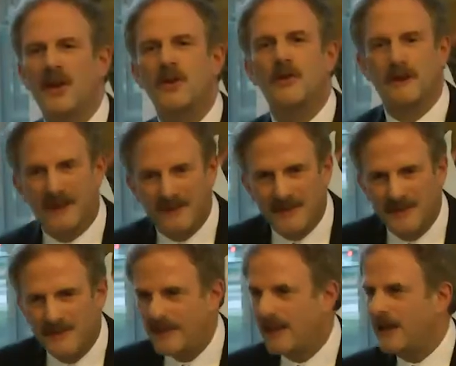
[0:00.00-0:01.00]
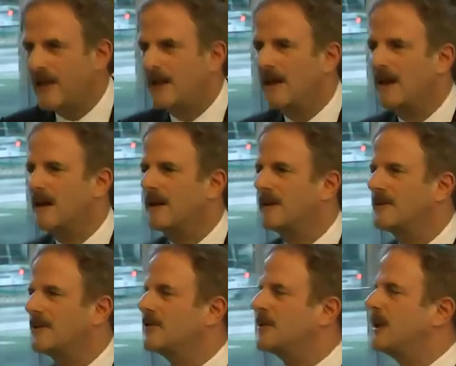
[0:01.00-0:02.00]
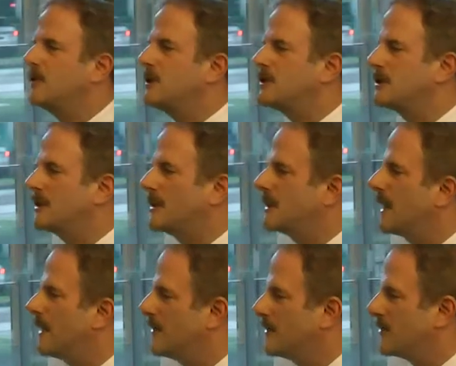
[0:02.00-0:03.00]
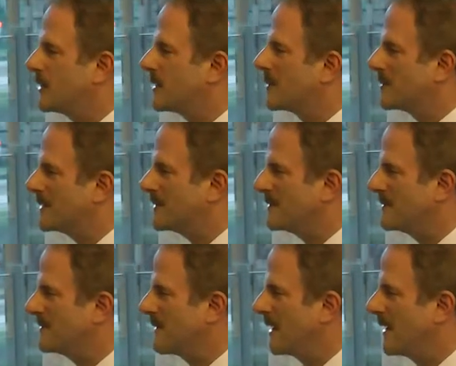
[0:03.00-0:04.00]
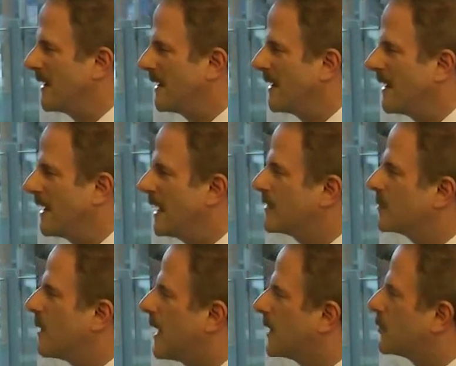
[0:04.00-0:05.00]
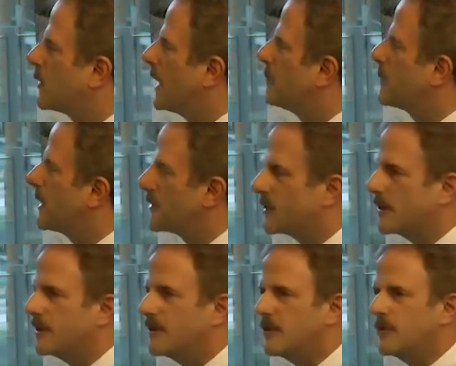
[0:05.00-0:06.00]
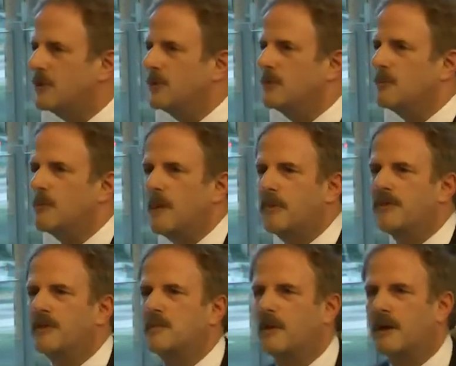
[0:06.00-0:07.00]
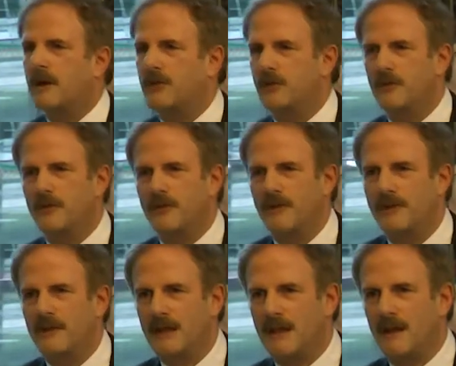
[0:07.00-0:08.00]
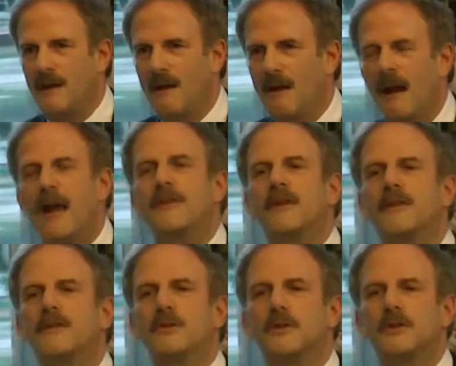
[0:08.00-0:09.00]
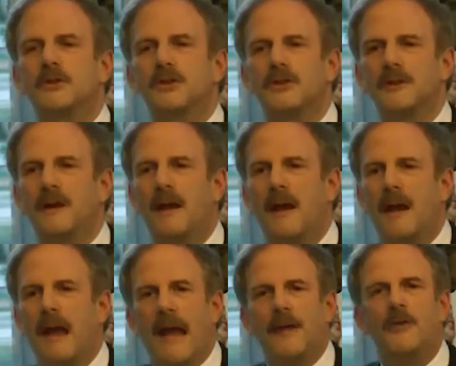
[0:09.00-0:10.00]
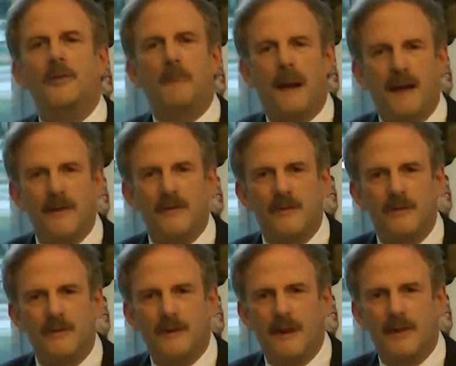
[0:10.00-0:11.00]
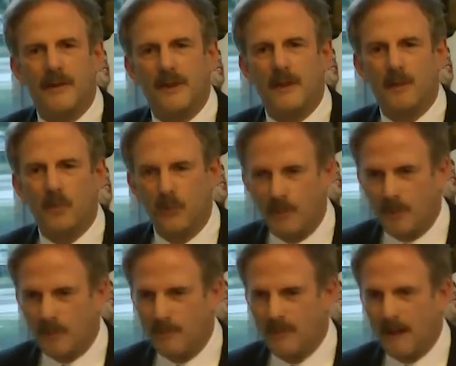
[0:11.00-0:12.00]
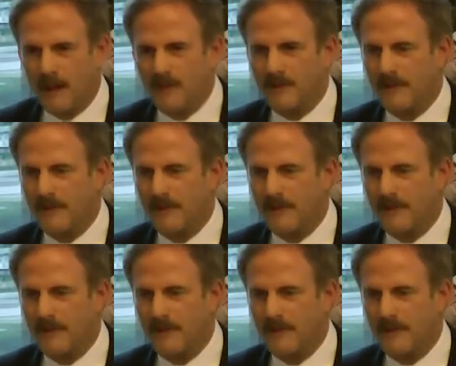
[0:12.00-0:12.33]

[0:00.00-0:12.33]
Your Excellency, distinguished ladies and gentlemen, it's my great pleasure to represent Monash University at this launch and to pass on the warm and